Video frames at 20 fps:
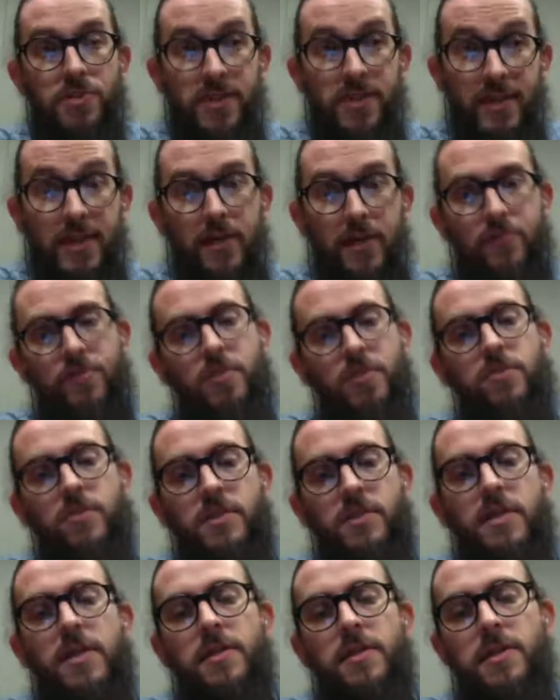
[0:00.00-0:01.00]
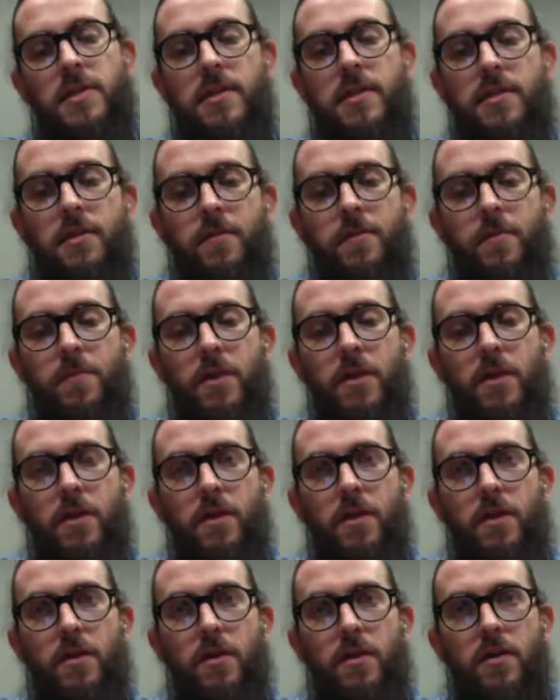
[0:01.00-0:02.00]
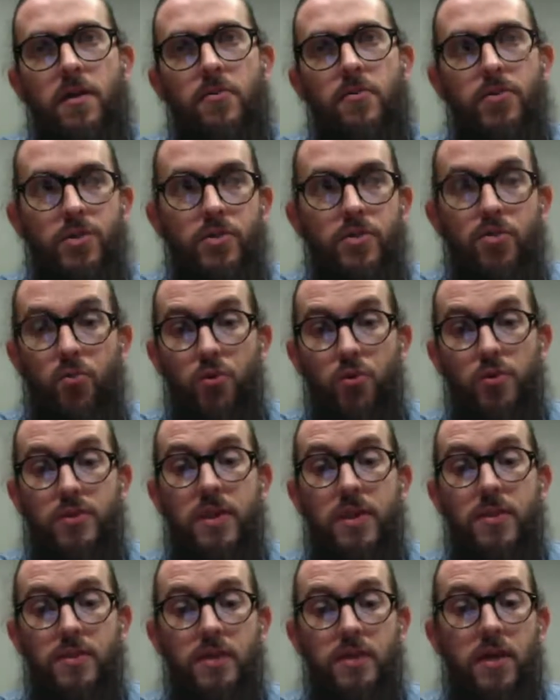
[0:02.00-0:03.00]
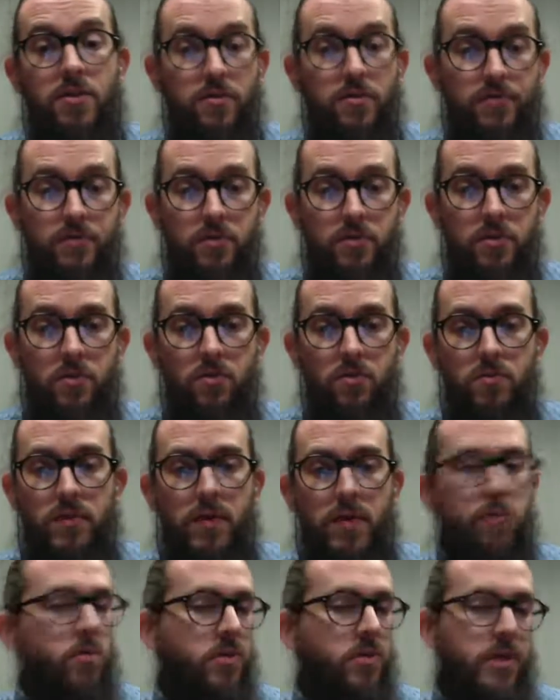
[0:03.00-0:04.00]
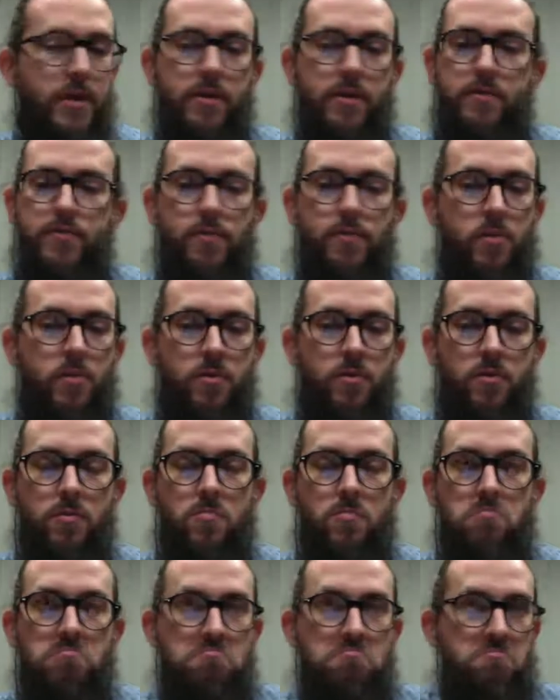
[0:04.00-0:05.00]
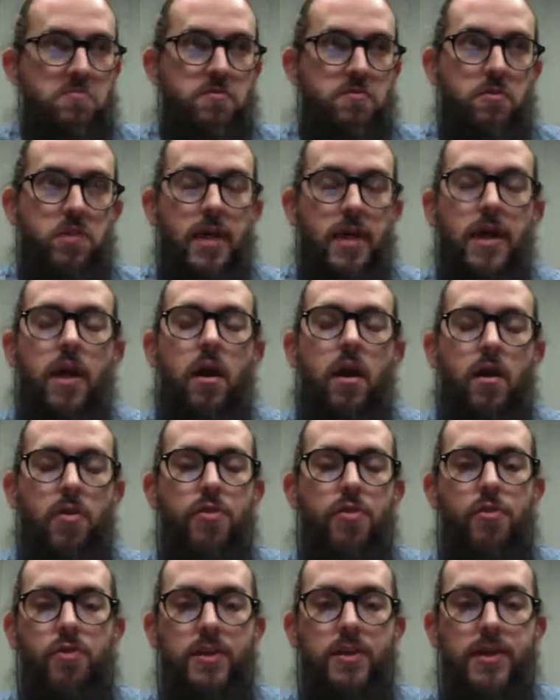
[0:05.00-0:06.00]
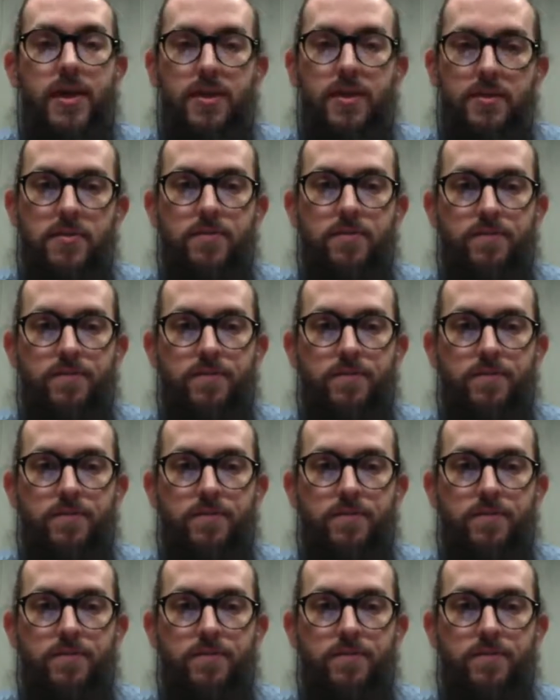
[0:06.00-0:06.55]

the day after you sent it, which is the worst case scenario for you, they won't hear from you for like 30 days.